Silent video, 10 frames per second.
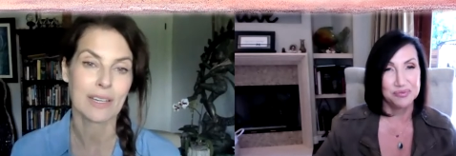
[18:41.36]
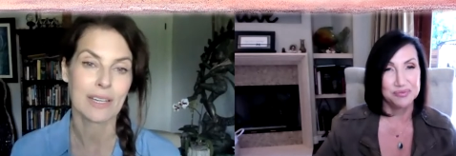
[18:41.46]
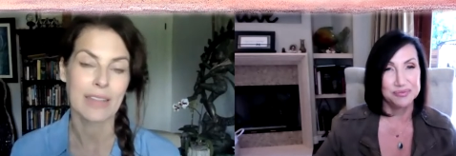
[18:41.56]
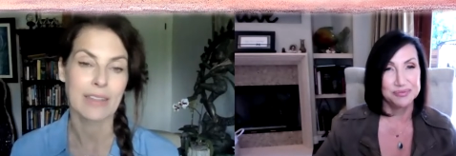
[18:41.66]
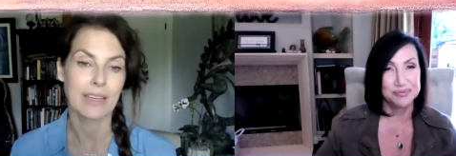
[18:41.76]

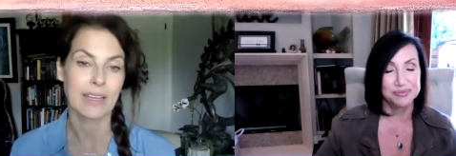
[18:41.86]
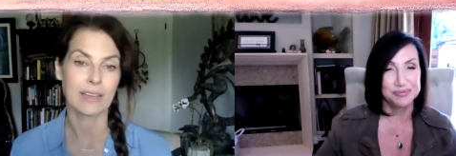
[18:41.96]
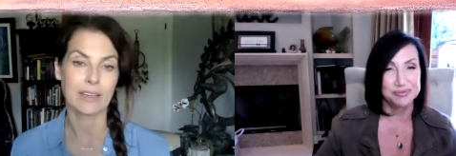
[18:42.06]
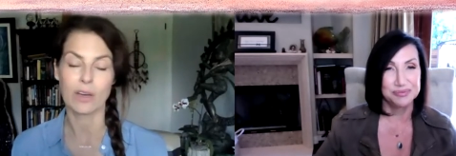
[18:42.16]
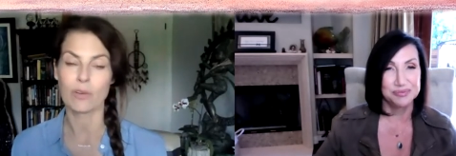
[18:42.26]
Speaker 1: and they
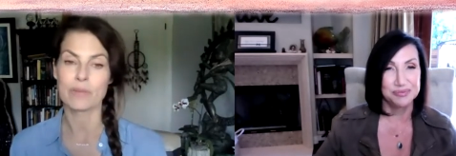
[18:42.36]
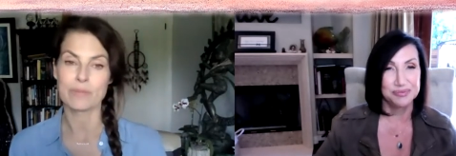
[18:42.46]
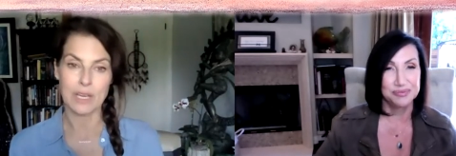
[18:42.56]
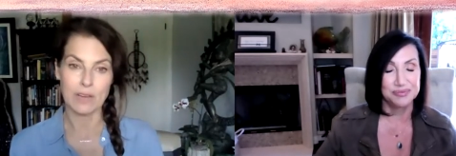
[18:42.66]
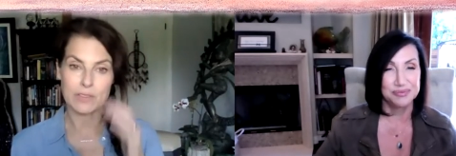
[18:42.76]
know
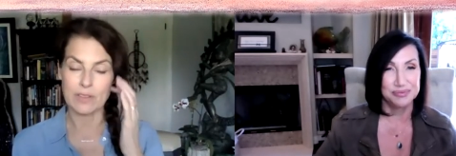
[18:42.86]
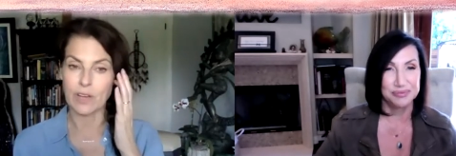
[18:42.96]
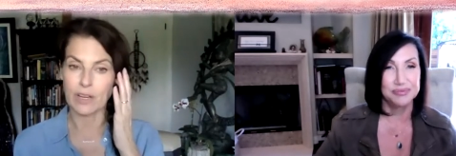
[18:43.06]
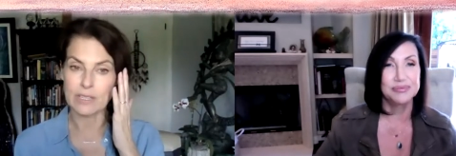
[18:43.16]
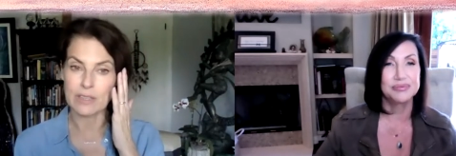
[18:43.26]
themselves or they've
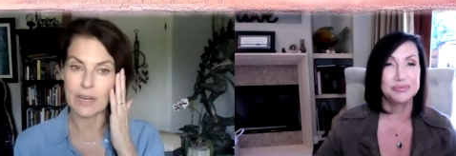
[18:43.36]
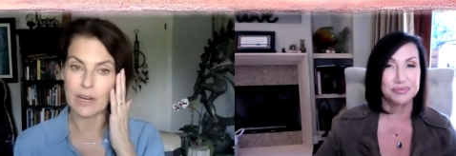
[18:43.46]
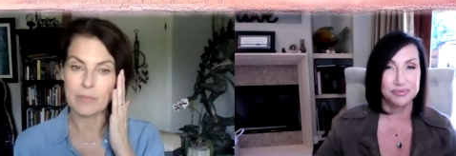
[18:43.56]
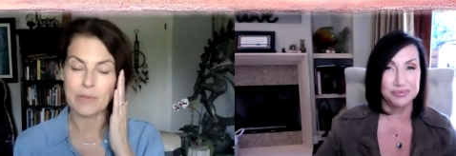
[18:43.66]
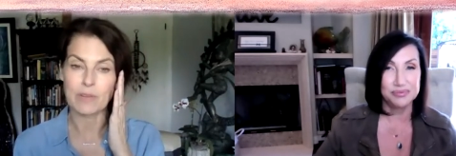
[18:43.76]
gone to
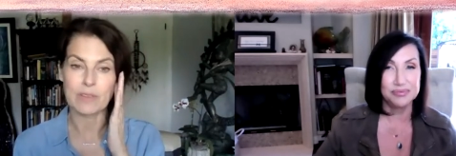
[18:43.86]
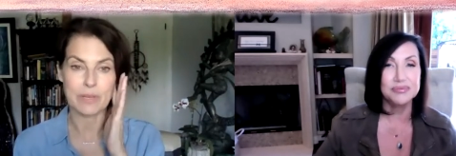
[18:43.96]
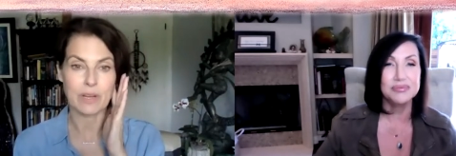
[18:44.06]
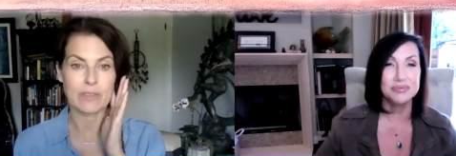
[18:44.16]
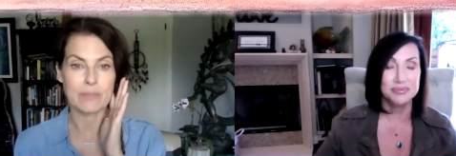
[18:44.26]
therapy or they've been
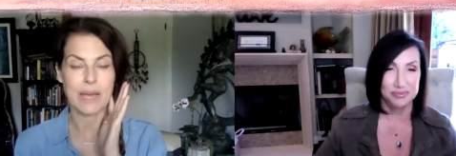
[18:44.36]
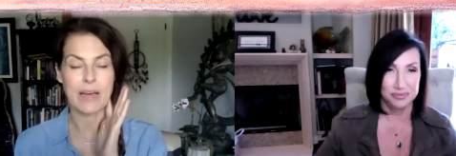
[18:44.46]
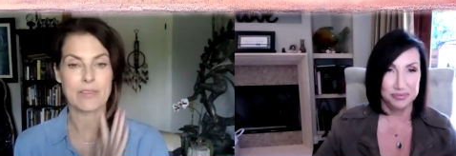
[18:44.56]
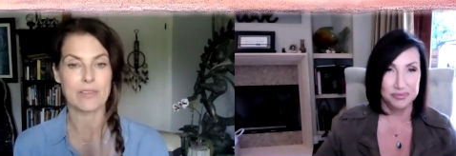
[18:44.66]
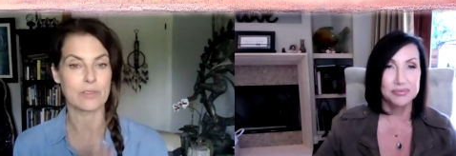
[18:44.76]
on the
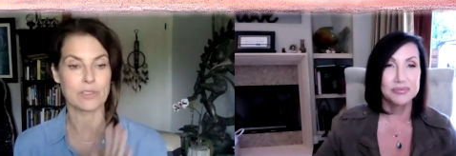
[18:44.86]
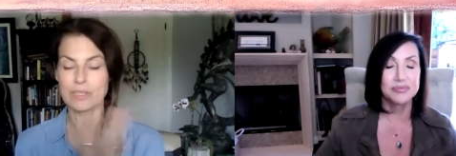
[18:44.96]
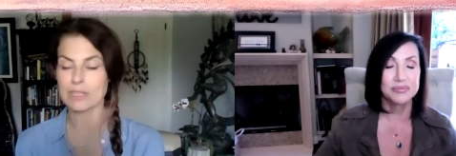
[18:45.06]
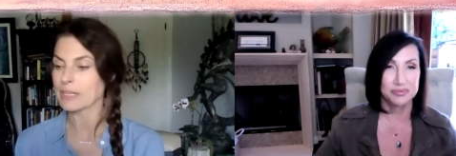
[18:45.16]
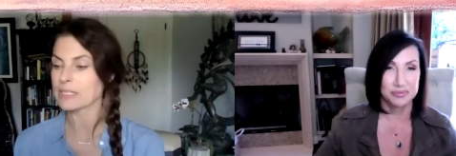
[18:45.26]
path and they're doing
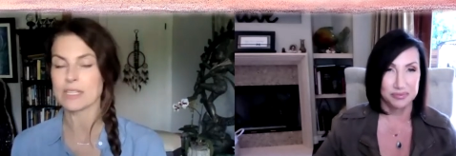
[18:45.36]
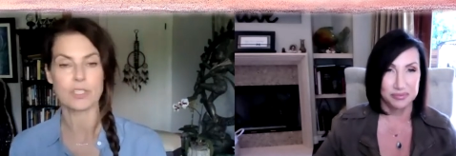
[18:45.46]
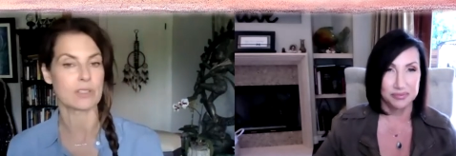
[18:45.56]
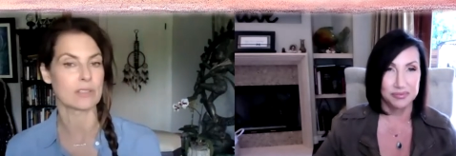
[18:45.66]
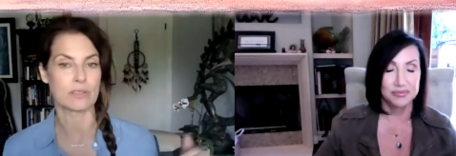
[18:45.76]
the
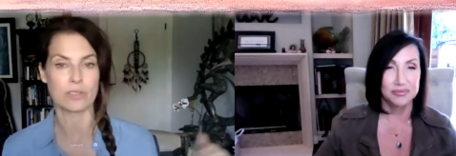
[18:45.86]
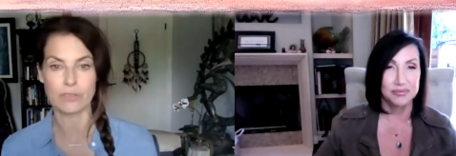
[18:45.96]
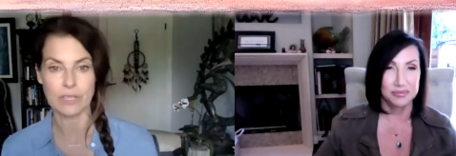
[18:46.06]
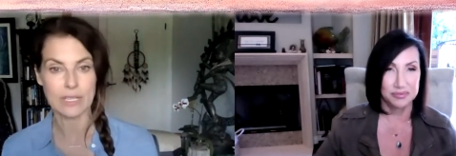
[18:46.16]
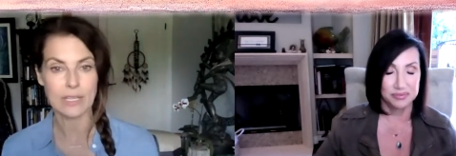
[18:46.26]
meditations, they're
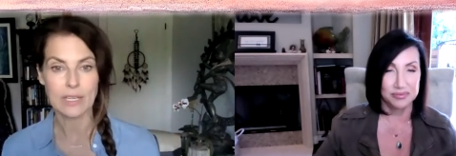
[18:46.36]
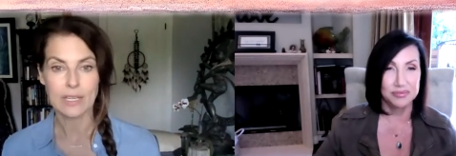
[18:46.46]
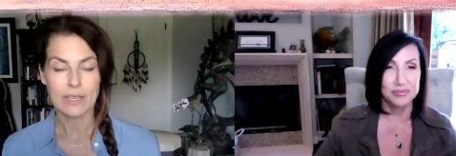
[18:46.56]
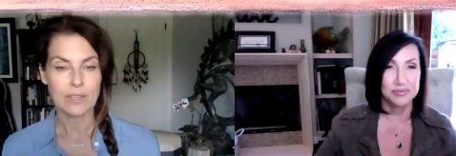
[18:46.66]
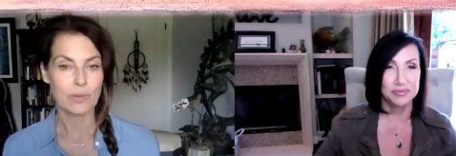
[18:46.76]
doing
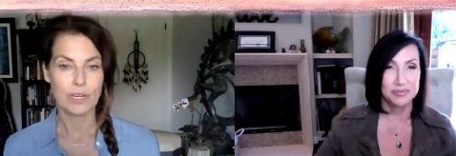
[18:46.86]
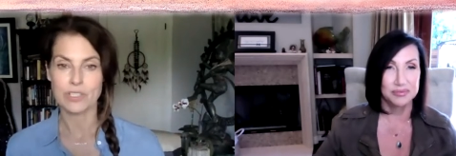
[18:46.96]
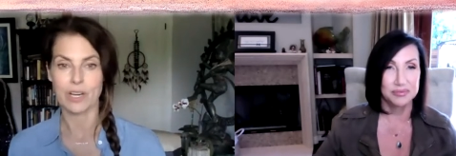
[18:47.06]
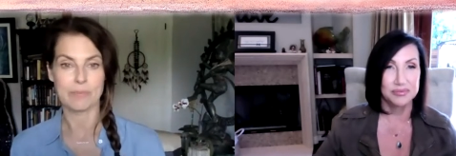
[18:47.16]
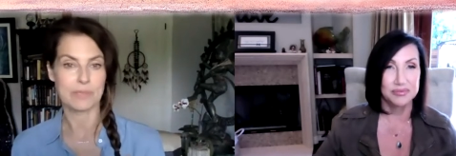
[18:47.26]
the
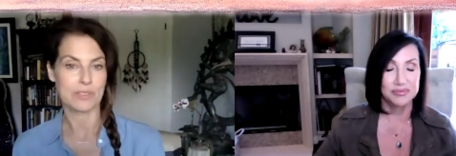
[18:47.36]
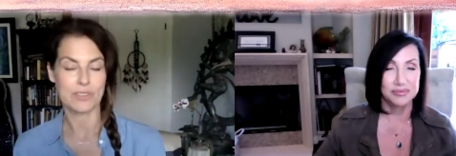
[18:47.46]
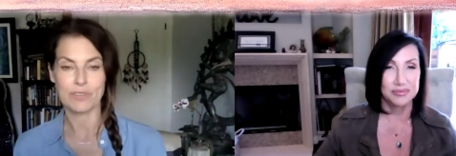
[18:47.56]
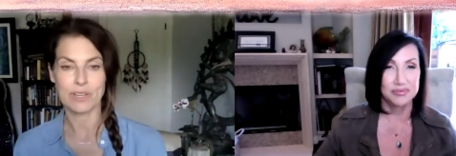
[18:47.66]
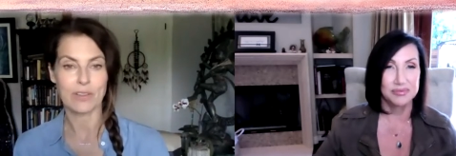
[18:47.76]
workshops, they're
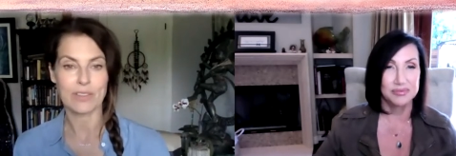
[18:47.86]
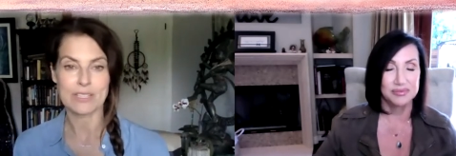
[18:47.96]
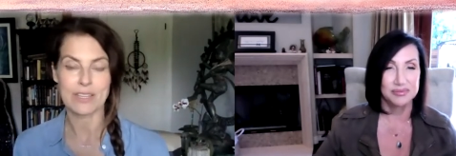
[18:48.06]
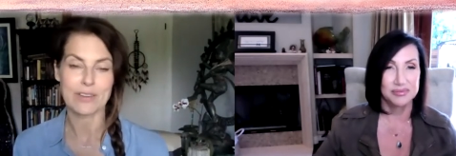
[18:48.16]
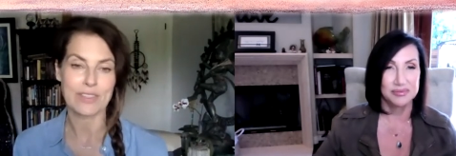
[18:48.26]
doing all these
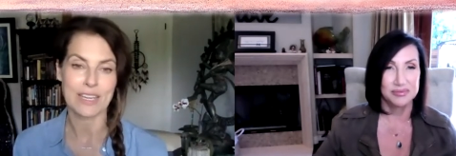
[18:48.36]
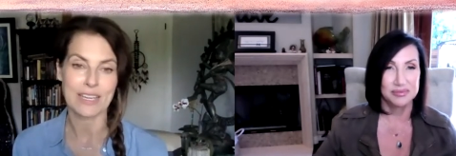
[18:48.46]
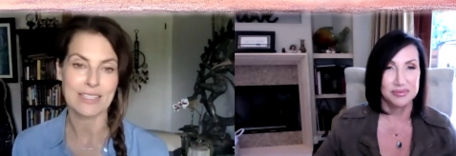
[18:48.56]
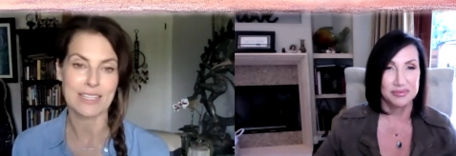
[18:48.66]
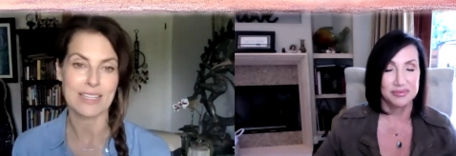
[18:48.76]
other
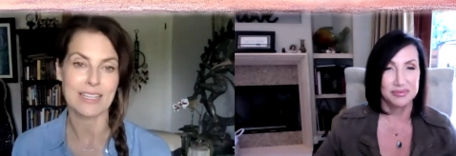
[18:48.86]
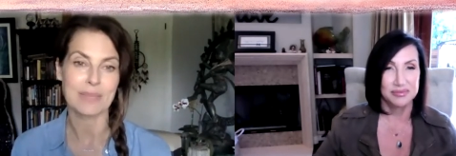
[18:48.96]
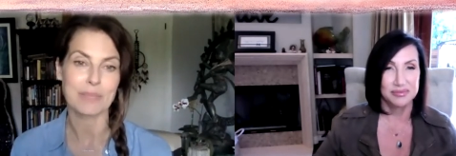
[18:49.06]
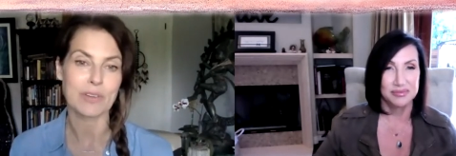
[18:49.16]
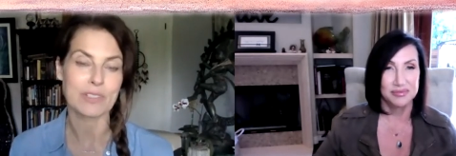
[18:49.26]
things. And then
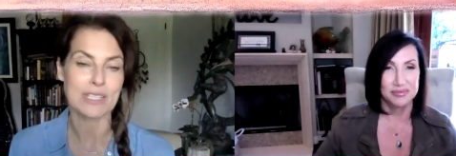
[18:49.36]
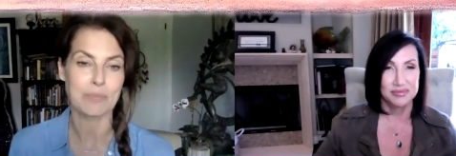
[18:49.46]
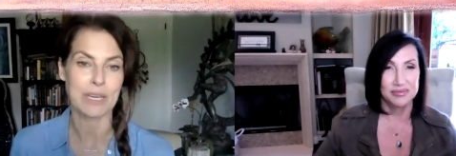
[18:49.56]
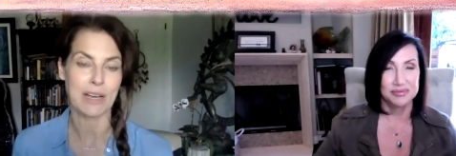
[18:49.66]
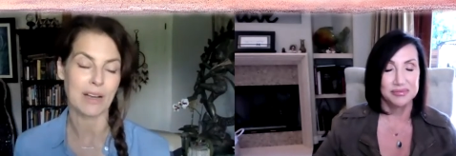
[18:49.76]
hypnosis
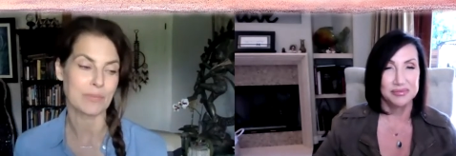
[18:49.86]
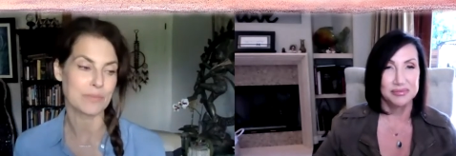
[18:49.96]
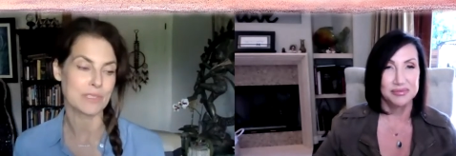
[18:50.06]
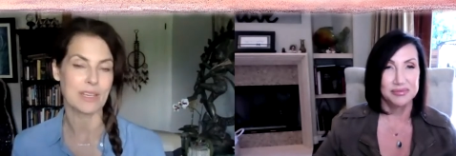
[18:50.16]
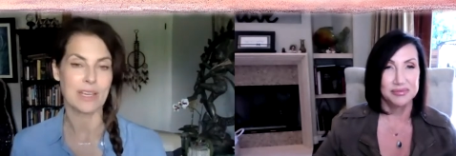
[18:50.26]

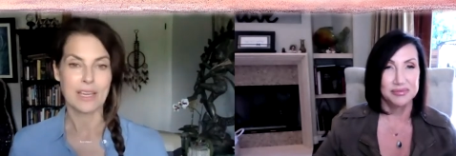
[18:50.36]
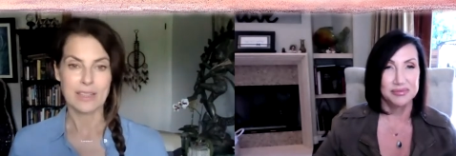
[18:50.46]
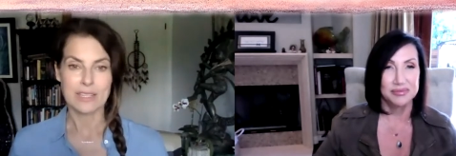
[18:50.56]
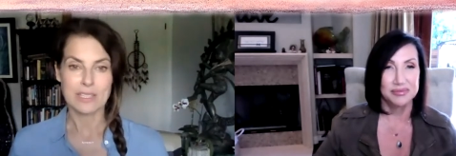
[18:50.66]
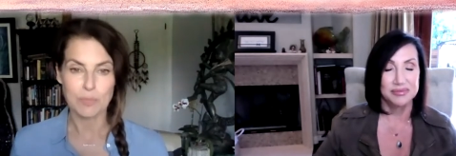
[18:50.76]
becomes
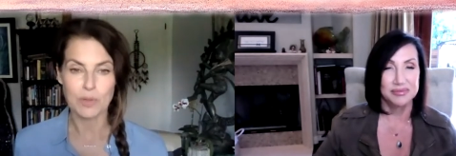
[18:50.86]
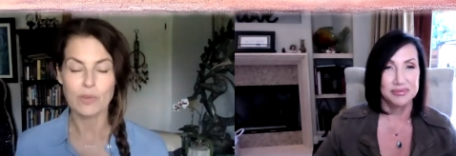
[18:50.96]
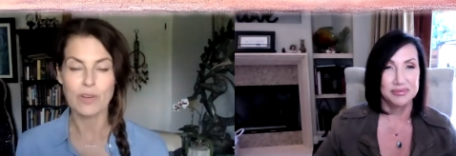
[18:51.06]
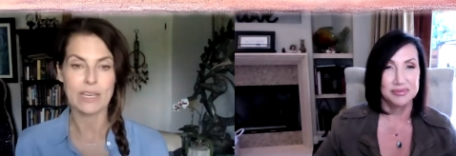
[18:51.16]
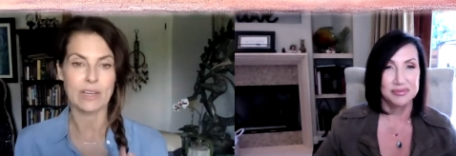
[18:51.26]
this
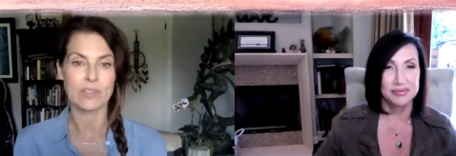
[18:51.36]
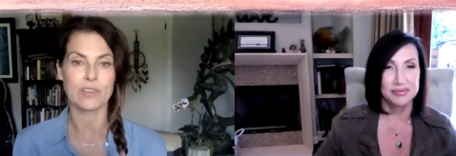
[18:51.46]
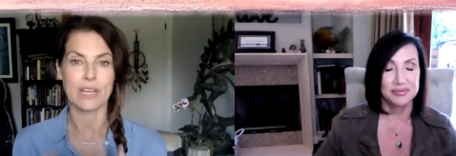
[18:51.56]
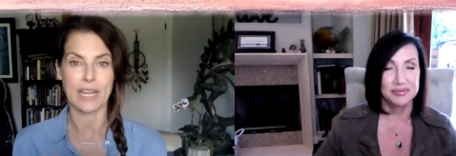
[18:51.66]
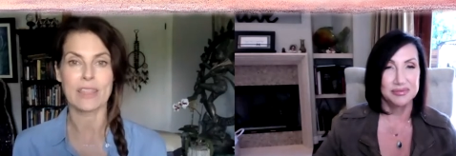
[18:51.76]
buoy
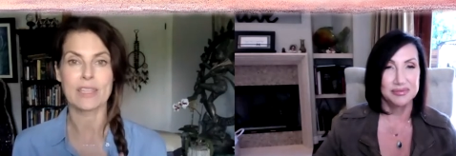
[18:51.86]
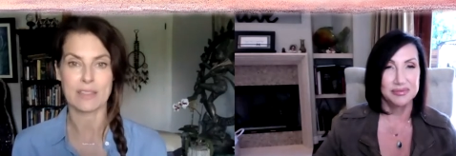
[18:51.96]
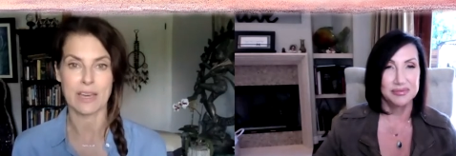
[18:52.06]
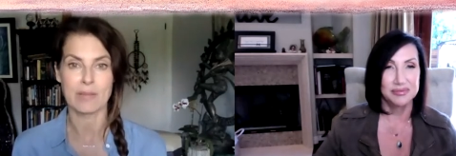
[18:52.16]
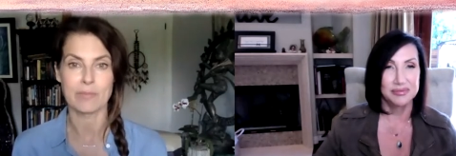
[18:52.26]
underneath
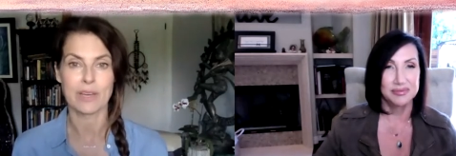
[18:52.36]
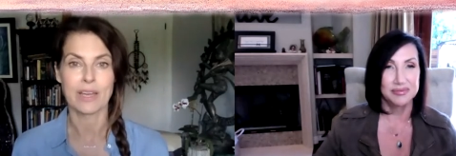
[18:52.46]
them.